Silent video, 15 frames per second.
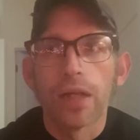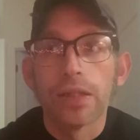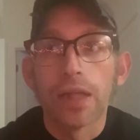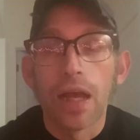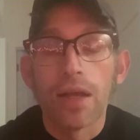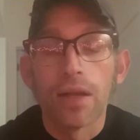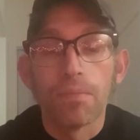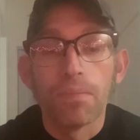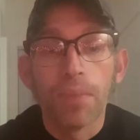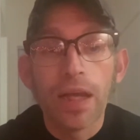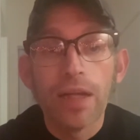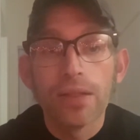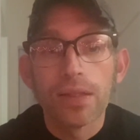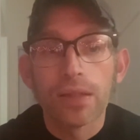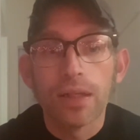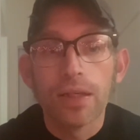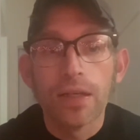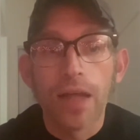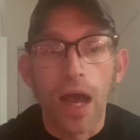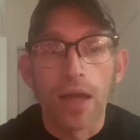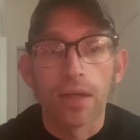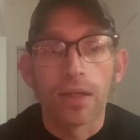And Bates did
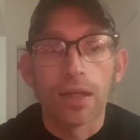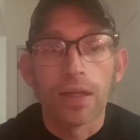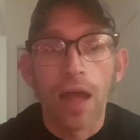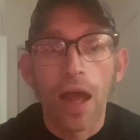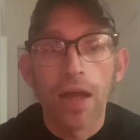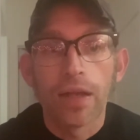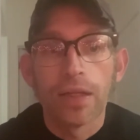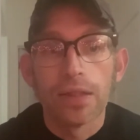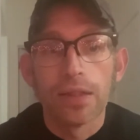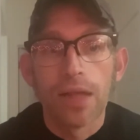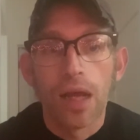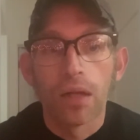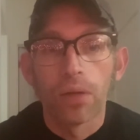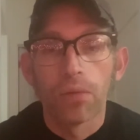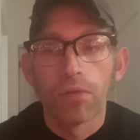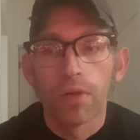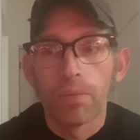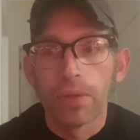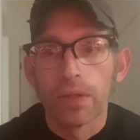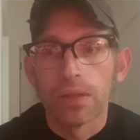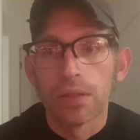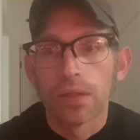that. They'd had these yellow ribbons